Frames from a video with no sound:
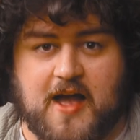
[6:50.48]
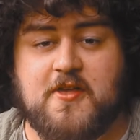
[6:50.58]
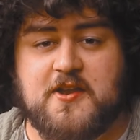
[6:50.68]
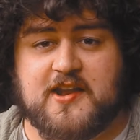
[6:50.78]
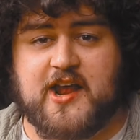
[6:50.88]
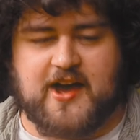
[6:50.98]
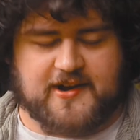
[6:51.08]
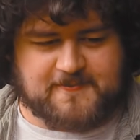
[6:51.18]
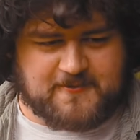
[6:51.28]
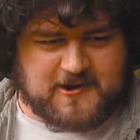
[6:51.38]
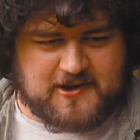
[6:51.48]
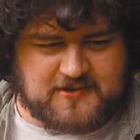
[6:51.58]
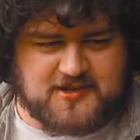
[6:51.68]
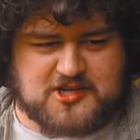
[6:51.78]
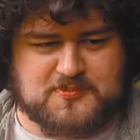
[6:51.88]
And then in our Adafruit uh,
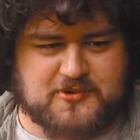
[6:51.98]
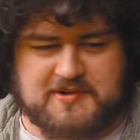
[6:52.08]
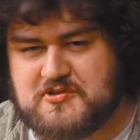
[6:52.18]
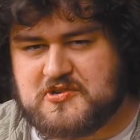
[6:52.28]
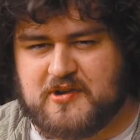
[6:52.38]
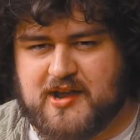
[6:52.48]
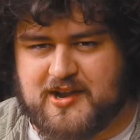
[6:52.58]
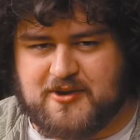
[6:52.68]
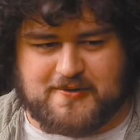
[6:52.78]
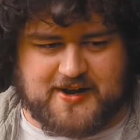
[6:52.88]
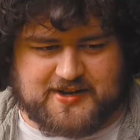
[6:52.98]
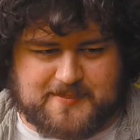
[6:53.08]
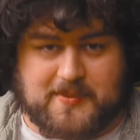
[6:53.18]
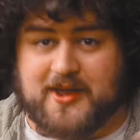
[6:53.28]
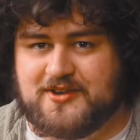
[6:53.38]
dashboard, I've just gone ahead and created a
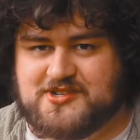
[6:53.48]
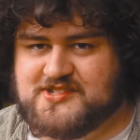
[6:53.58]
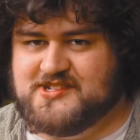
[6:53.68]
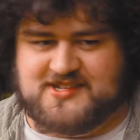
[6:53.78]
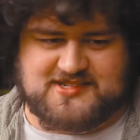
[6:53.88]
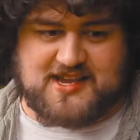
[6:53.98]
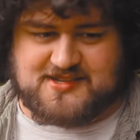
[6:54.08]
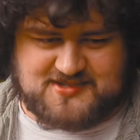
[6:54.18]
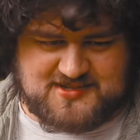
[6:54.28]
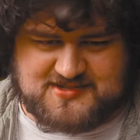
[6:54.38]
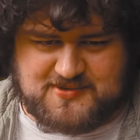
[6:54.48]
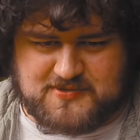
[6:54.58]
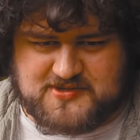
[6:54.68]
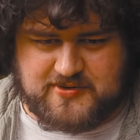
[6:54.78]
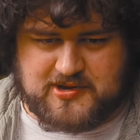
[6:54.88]
button just to test to see
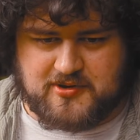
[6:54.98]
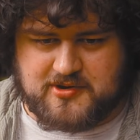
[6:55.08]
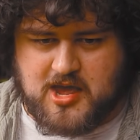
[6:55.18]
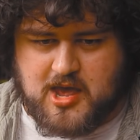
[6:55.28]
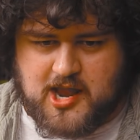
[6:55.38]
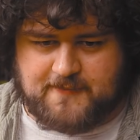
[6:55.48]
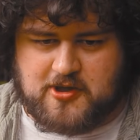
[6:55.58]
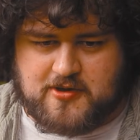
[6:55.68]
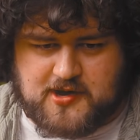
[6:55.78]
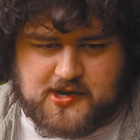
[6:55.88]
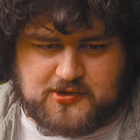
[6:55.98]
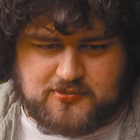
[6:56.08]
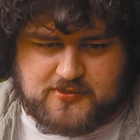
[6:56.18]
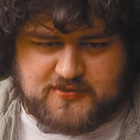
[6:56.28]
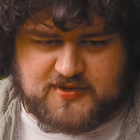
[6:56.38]
what's going on. And if we go
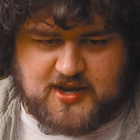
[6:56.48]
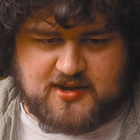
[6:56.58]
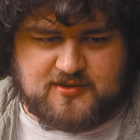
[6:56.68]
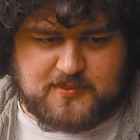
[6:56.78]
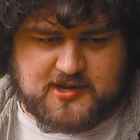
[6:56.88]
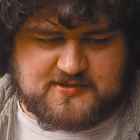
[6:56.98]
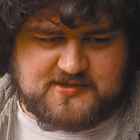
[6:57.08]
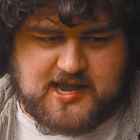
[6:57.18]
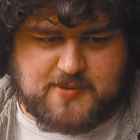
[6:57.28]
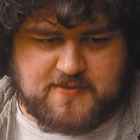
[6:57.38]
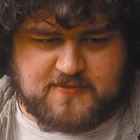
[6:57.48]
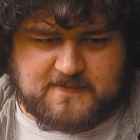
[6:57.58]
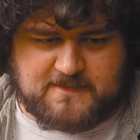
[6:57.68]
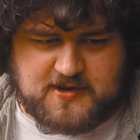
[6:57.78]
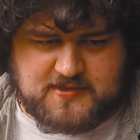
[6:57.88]
into settings, we can see how we've
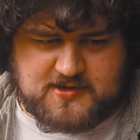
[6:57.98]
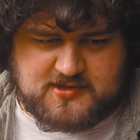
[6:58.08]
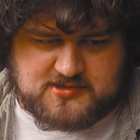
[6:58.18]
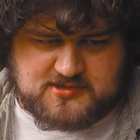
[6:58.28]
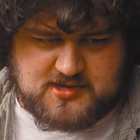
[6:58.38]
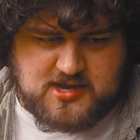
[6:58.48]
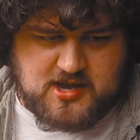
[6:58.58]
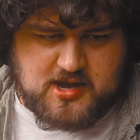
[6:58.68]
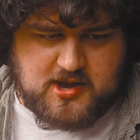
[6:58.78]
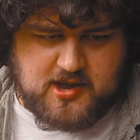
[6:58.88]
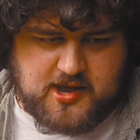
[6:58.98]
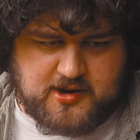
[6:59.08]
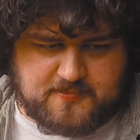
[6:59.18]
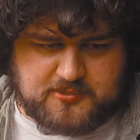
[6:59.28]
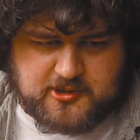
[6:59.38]
configured this.
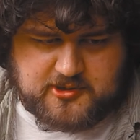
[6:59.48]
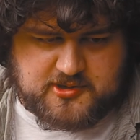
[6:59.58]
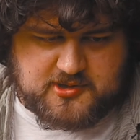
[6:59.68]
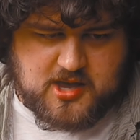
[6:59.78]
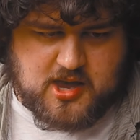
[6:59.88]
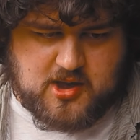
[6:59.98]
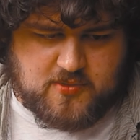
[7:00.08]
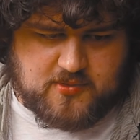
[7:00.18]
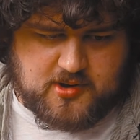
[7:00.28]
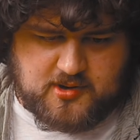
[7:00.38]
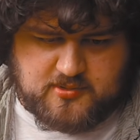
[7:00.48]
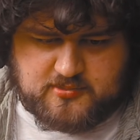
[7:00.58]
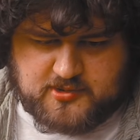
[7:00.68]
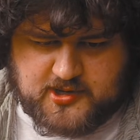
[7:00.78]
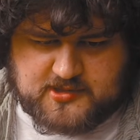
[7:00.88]
Edit block.
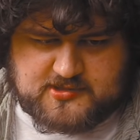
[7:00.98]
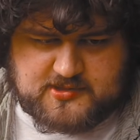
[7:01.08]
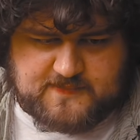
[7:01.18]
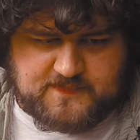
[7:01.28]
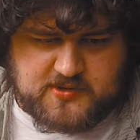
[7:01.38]
Oh, next.